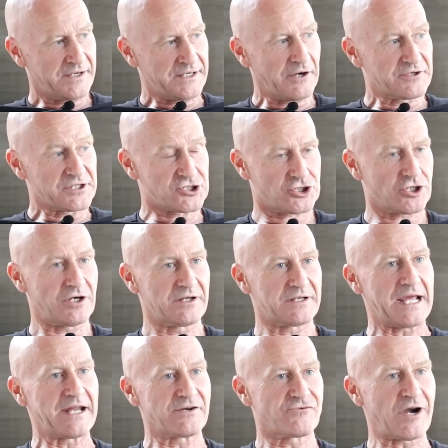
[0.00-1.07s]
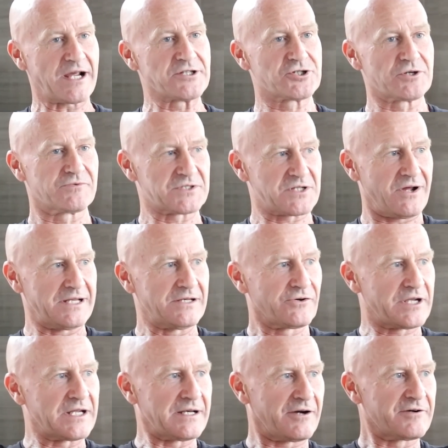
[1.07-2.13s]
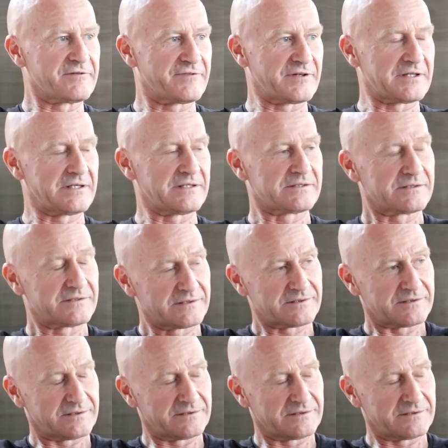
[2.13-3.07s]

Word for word: I noticed Chert, the head ranger, was like looking over the